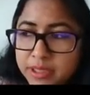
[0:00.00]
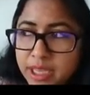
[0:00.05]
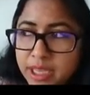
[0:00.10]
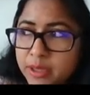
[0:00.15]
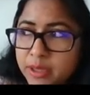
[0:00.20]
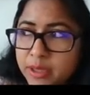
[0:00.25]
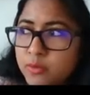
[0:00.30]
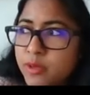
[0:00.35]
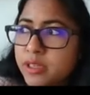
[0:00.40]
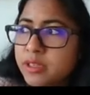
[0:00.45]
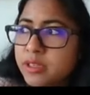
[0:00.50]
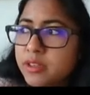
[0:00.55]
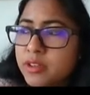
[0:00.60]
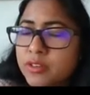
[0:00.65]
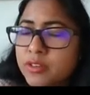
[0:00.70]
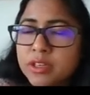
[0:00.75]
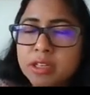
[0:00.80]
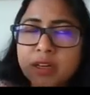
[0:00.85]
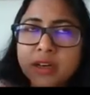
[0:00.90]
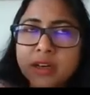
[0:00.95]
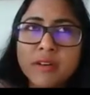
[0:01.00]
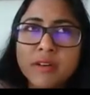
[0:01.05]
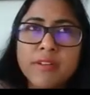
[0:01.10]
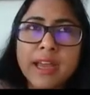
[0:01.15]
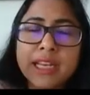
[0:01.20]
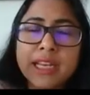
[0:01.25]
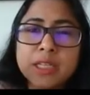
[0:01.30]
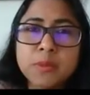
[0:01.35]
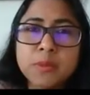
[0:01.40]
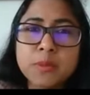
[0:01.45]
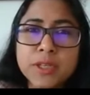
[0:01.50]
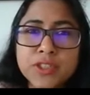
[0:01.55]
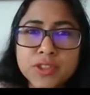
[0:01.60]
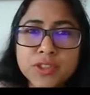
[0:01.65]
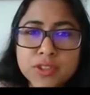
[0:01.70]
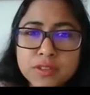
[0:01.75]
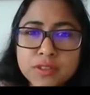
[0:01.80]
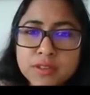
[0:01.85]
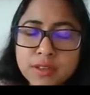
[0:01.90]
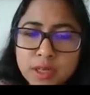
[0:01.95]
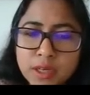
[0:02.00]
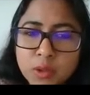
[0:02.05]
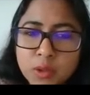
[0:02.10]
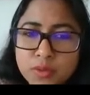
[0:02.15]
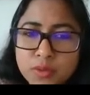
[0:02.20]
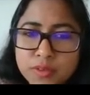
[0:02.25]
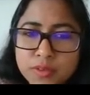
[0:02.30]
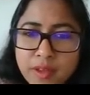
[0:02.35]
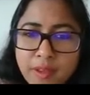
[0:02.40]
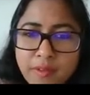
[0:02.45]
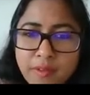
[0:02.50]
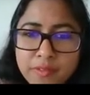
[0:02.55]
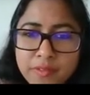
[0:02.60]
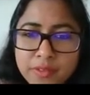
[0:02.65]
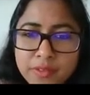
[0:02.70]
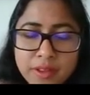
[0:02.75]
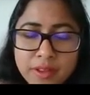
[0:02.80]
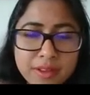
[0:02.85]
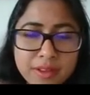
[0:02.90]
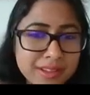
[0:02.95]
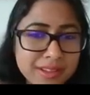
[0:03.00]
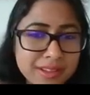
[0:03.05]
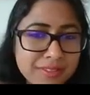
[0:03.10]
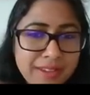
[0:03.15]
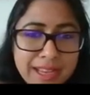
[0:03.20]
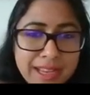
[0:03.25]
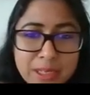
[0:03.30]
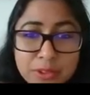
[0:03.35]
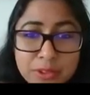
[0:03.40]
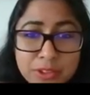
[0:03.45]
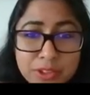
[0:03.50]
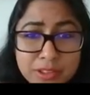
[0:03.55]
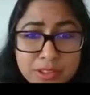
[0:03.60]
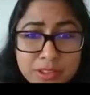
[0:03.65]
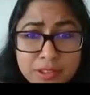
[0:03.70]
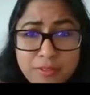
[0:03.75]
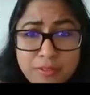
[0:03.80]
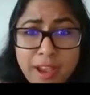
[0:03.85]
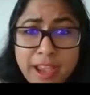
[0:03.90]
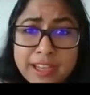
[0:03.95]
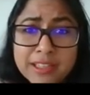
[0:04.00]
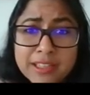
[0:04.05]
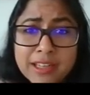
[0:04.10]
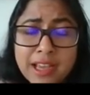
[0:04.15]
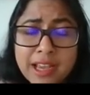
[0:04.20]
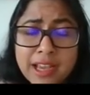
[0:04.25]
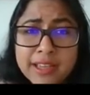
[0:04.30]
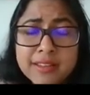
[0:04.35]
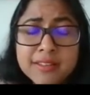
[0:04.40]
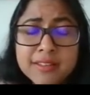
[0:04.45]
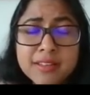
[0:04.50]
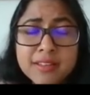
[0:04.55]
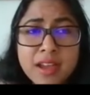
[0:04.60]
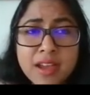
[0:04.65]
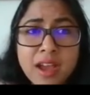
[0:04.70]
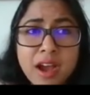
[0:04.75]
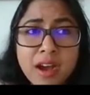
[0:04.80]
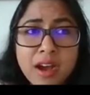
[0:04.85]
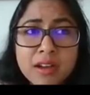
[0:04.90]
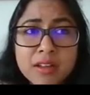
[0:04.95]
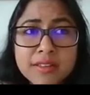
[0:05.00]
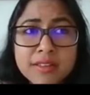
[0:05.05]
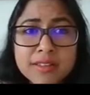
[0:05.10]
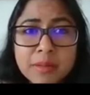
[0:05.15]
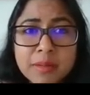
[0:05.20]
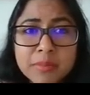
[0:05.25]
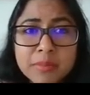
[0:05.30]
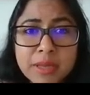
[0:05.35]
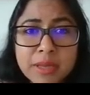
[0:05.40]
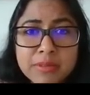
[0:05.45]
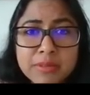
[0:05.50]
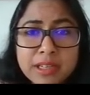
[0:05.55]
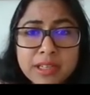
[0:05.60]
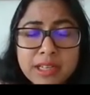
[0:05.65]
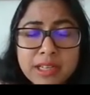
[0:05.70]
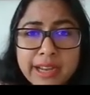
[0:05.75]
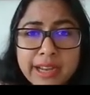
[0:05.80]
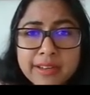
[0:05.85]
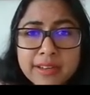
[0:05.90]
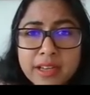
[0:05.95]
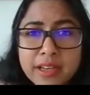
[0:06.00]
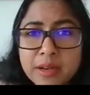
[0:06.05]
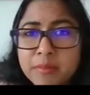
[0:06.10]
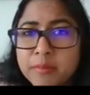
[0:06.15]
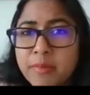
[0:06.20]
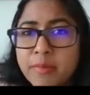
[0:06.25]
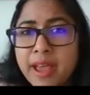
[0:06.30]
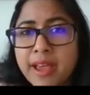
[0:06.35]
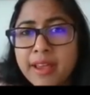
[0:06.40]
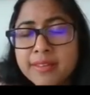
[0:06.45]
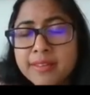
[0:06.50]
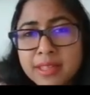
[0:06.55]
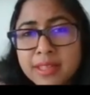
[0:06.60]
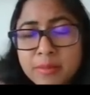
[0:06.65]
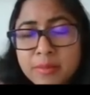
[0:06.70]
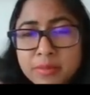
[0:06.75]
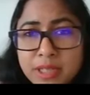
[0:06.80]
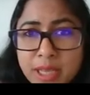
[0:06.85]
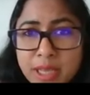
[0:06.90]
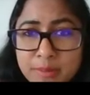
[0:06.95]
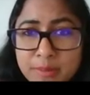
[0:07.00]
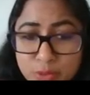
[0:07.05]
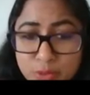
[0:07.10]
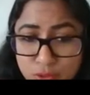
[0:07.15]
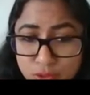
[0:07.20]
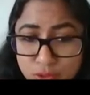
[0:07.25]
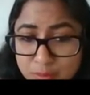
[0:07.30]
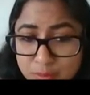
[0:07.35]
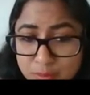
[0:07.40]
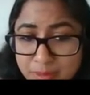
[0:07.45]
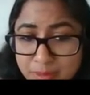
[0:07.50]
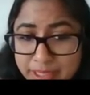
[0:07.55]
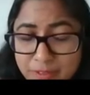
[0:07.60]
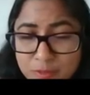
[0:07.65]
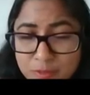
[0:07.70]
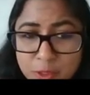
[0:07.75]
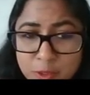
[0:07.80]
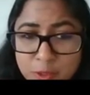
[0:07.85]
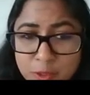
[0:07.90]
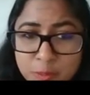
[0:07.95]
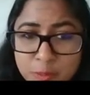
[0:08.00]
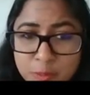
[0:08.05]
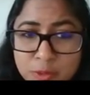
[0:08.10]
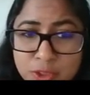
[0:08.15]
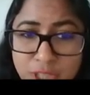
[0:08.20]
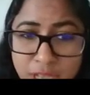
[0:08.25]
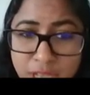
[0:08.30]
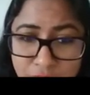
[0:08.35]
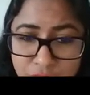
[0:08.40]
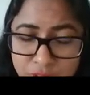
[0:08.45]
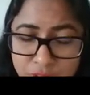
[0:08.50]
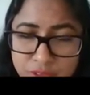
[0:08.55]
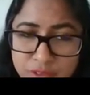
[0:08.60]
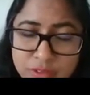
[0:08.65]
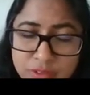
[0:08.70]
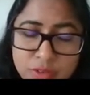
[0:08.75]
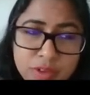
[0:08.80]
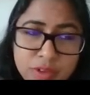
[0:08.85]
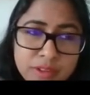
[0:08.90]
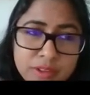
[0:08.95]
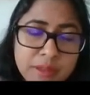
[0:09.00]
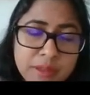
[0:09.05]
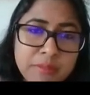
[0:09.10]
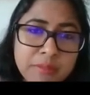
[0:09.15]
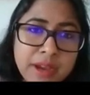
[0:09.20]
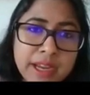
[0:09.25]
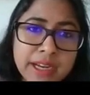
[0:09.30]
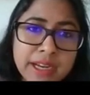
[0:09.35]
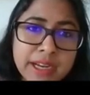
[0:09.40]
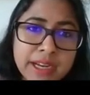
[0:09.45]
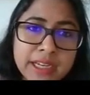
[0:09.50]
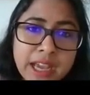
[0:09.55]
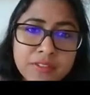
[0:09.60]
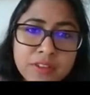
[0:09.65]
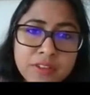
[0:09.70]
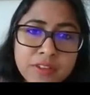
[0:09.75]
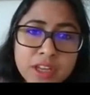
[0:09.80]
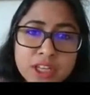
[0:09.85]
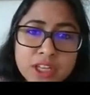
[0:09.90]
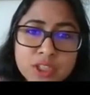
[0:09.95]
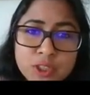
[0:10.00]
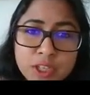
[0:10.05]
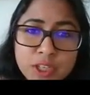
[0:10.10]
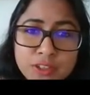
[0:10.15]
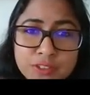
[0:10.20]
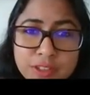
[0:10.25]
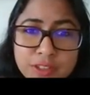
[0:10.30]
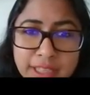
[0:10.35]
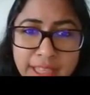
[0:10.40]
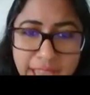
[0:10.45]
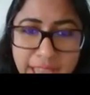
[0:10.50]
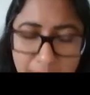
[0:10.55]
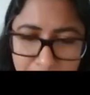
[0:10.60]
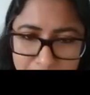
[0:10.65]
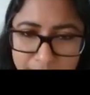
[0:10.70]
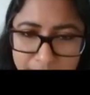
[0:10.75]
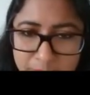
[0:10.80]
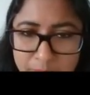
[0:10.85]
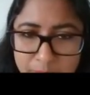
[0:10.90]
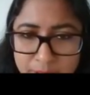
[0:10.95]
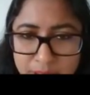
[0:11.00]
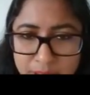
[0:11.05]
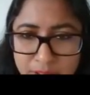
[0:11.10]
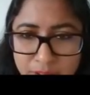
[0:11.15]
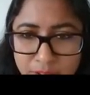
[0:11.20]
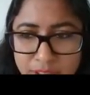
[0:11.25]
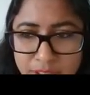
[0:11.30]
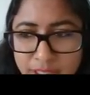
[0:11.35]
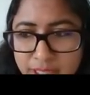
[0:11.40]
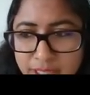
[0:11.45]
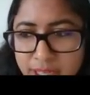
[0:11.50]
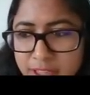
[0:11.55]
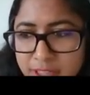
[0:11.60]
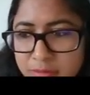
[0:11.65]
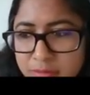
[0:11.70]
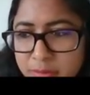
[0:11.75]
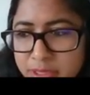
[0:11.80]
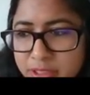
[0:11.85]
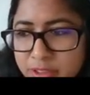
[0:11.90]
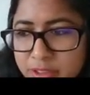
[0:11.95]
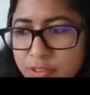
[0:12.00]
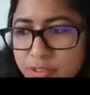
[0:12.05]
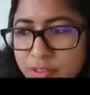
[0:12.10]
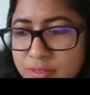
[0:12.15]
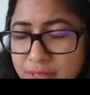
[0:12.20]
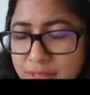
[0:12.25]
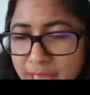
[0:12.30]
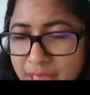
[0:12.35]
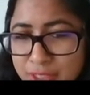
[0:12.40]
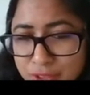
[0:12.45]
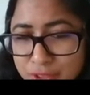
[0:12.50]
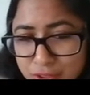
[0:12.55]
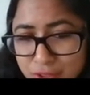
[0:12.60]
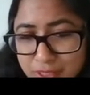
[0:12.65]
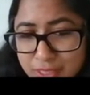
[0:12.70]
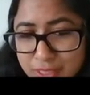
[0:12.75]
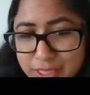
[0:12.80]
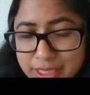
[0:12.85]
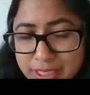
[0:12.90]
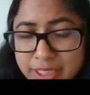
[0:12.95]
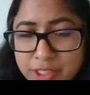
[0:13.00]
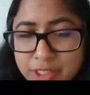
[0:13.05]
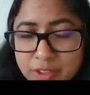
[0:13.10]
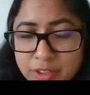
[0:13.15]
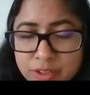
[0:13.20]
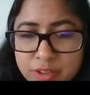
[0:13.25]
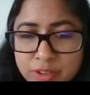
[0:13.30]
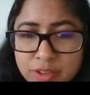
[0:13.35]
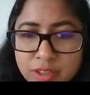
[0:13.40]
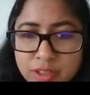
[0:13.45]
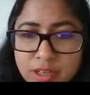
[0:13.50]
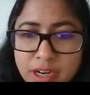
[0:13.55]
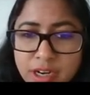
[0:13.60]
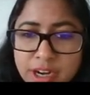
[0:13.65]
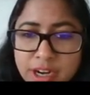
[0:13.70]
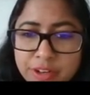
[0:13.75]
Now, sometimes when you know evaluation is closed and the valuation is finalized, sometimes the client come back sometimes you know they might have changed the projections or they might have changed the cap table or there has been a transaction like an internal